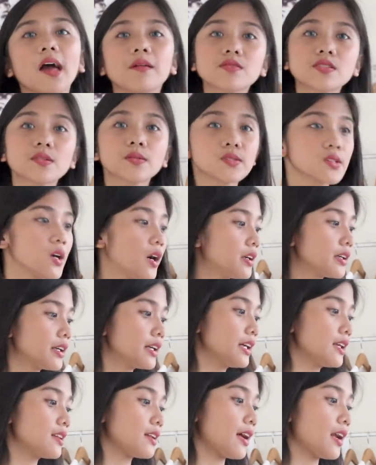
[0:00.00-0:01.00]
I'm so
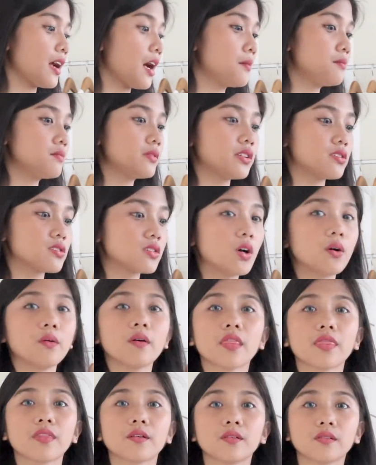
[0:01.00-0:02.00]
sorry that I'm just
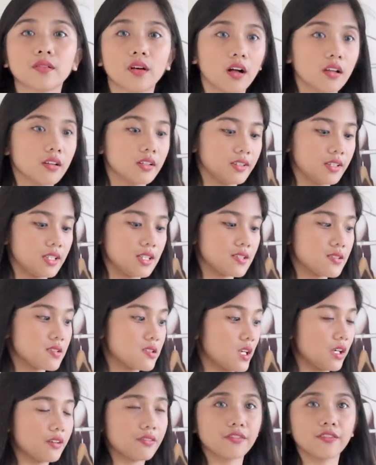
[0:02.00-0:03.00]
going through all of these
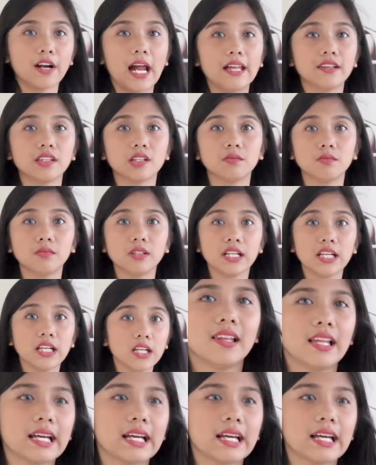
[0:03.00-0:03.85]
stuff randomly.